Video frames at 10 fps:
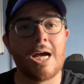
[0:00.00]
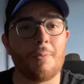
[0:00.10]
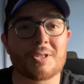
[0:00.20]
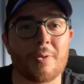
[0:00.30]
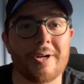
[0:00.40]

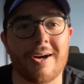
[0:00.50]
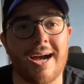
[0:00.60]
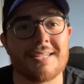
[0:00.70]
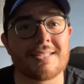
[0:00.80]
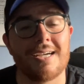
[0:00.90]
What's going on,
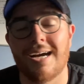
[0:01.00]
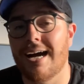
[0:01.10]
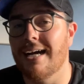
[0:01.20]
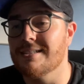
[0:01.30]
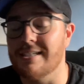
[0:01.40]
guys?
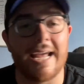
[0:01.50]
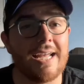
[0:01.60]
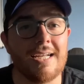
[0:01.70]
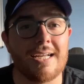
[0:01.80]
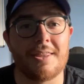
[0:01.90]

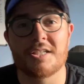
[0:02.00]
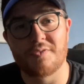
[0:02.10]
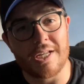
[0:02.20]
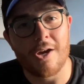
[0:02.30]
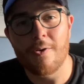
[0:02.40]
Today in this
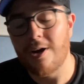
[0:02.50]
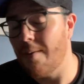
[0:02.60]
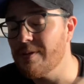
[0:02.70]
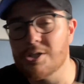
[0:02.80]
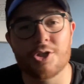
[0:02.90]
video, I'm
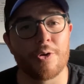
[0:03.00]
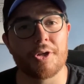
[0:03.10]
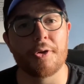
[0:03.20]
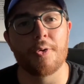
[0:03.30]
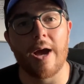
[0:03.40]
going to show
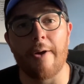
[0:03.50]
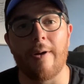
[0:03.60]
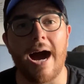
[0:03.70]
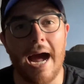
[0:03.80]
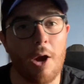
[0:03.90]
you how
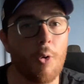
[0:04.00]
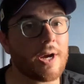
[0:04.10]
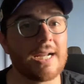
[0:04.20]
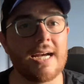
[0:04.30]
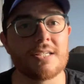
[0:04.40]
I
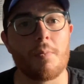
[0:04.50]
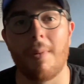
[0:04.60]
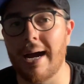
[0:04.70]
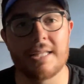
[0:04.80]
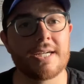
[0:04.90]
organize
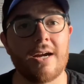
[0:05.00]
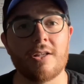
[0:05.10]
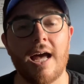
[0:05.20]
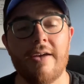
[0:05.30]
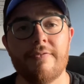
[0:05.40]
my entire
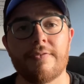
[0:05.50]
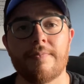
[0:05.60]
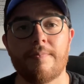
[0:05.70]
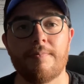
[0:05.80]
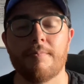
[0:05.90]
life
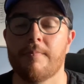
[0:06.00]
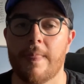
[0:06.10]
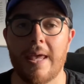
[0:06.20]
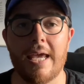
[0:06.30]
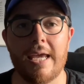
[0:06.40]

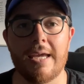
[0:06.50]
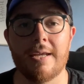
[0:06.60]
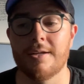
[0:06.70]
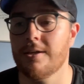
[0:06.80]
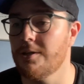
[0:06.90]
in
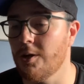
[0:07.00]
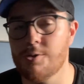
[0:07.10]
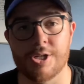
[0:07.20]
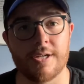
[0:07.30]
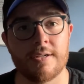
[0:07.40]
Notion.